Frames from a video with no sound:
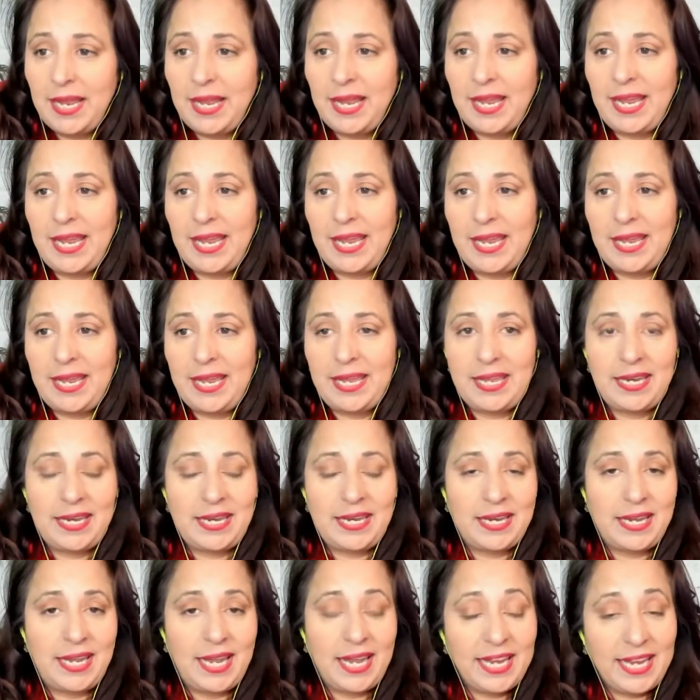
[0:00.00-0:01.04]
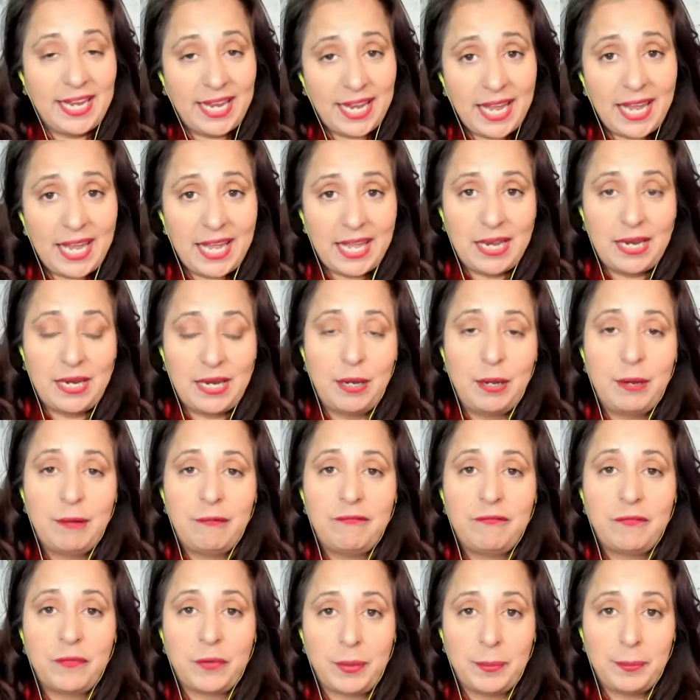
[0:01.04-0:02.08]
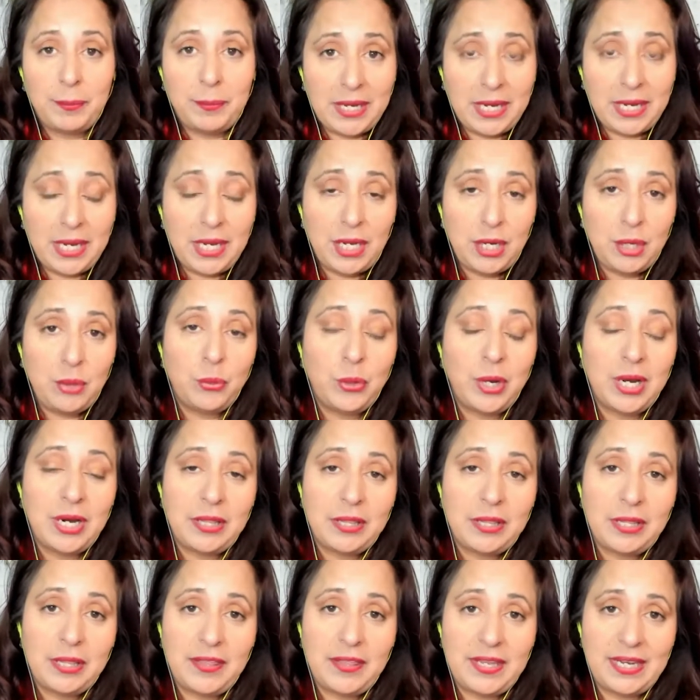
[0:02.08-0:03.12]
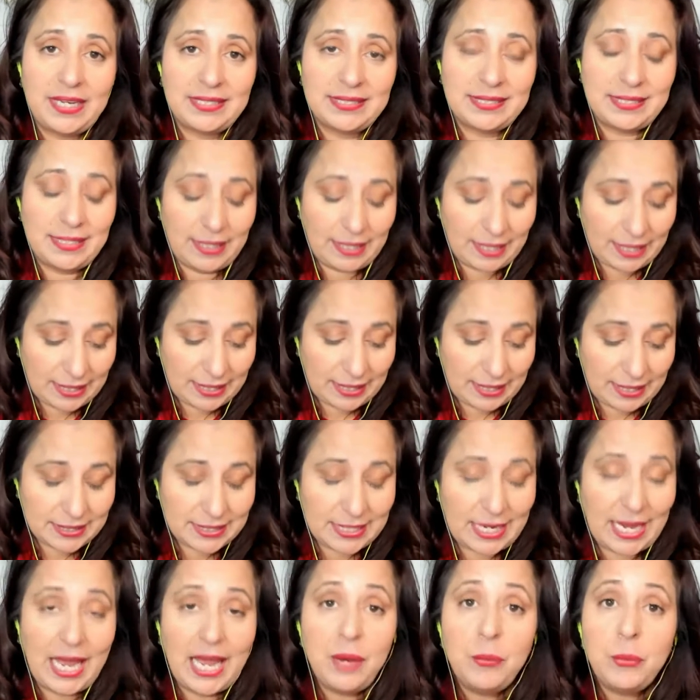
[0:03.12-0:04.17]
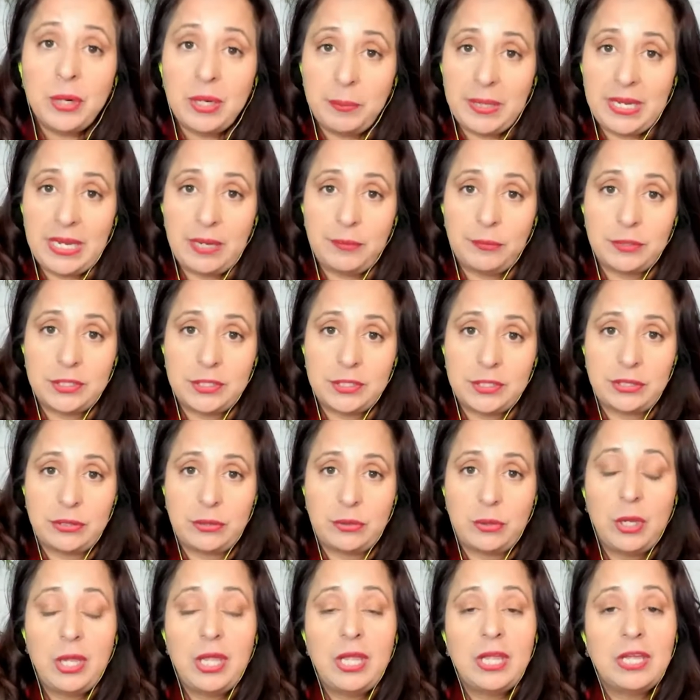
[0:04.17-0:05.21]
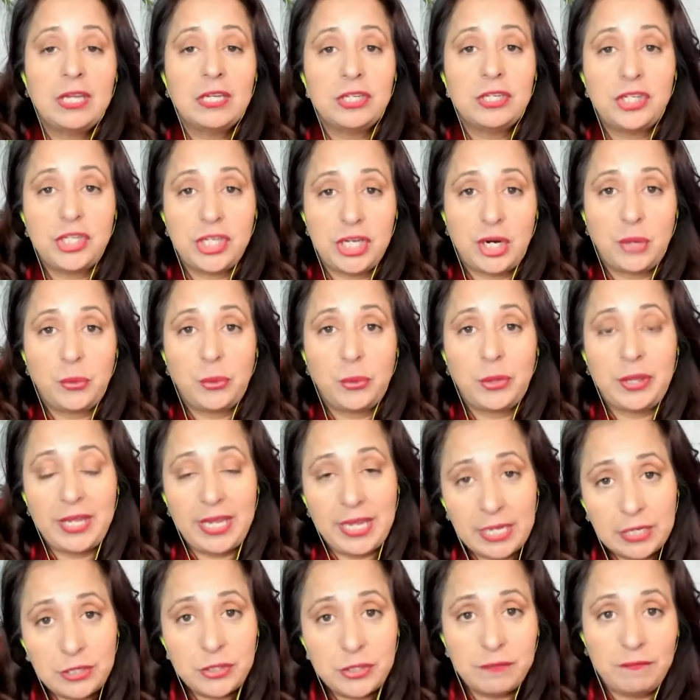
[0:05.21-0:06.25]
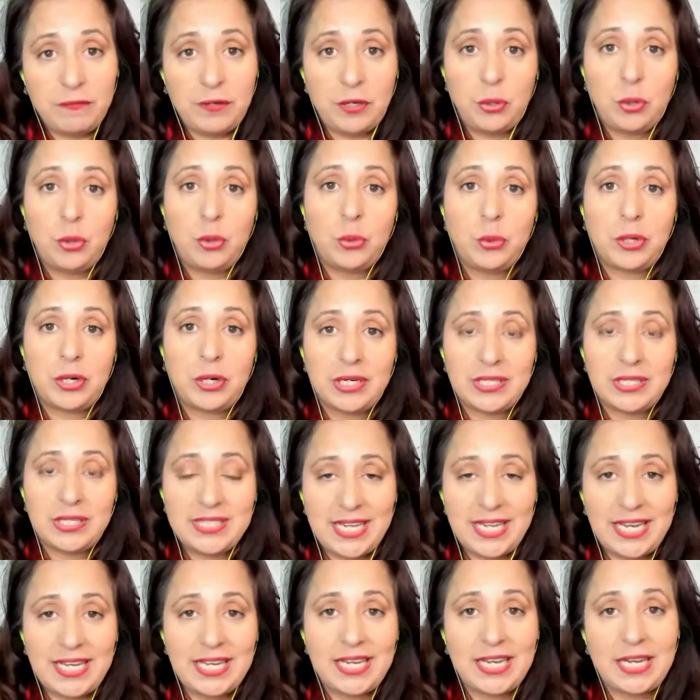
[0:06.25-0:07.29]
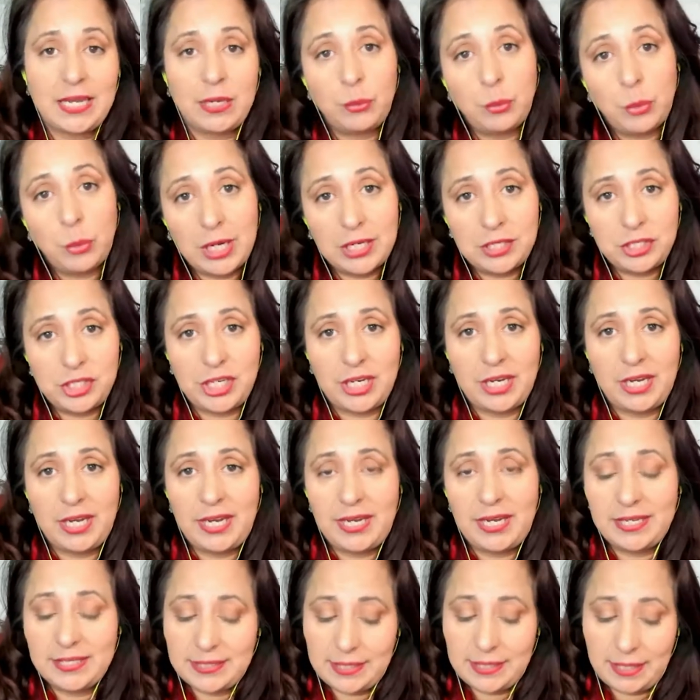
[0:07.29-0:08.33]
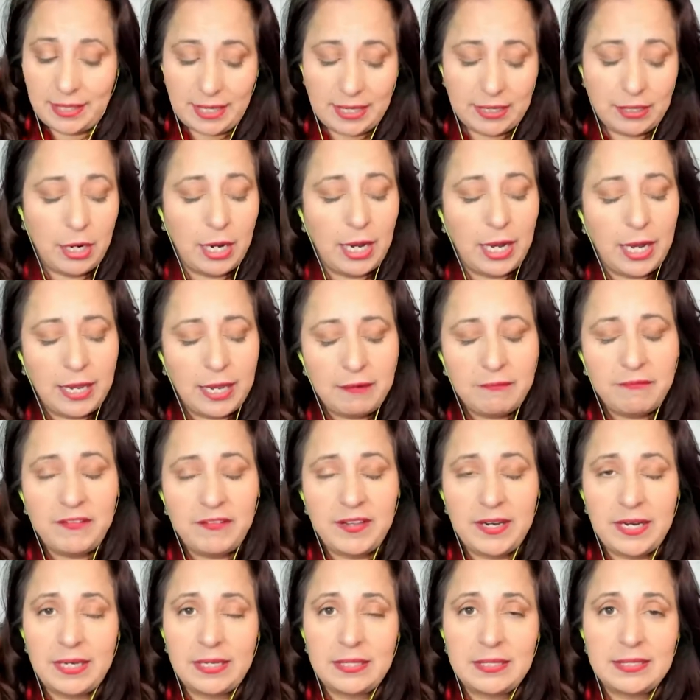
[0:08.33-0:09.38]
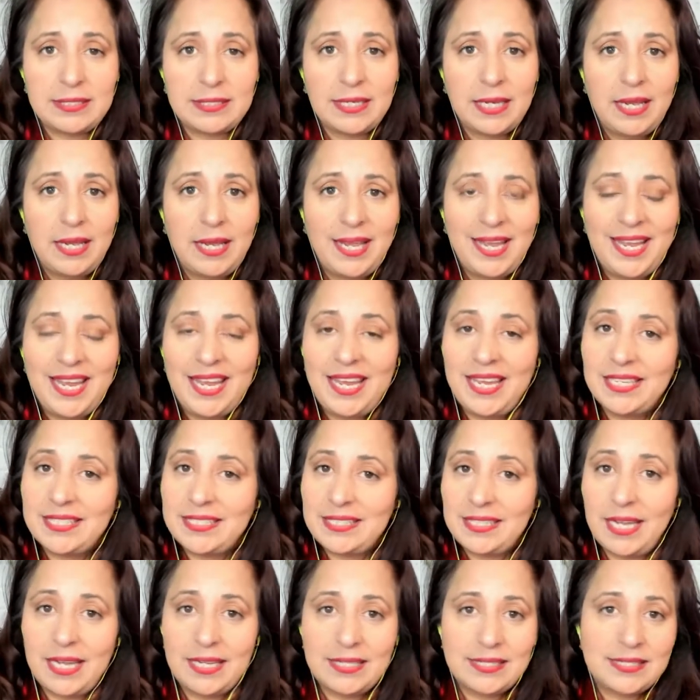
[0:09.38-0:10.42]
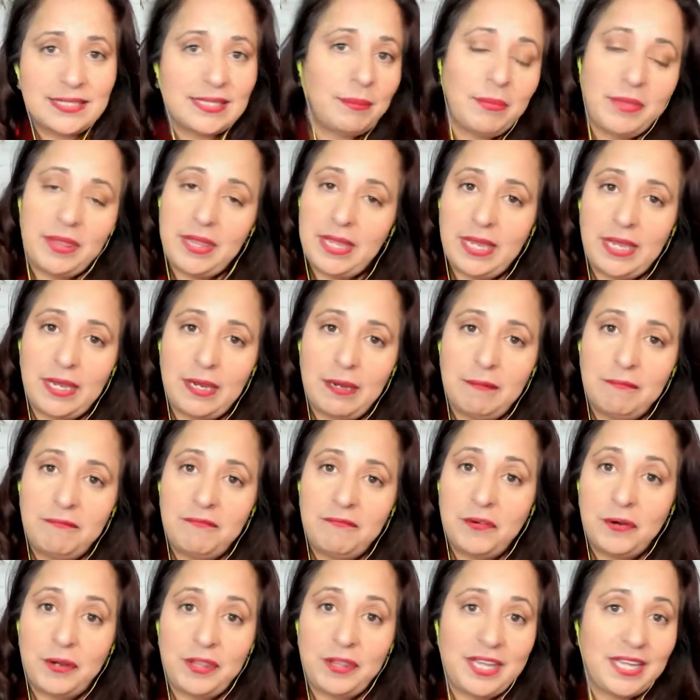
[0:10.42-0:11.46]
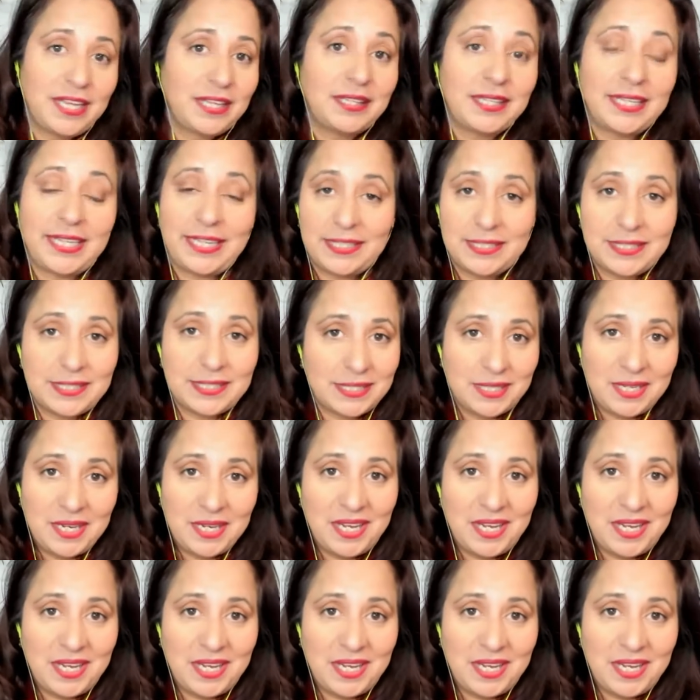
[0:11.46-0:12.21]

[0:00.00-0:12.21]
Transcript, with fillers: And again, for me, one of the things that I want to be able to share with each of you who are attending and watching is that confidence is not something for the elite.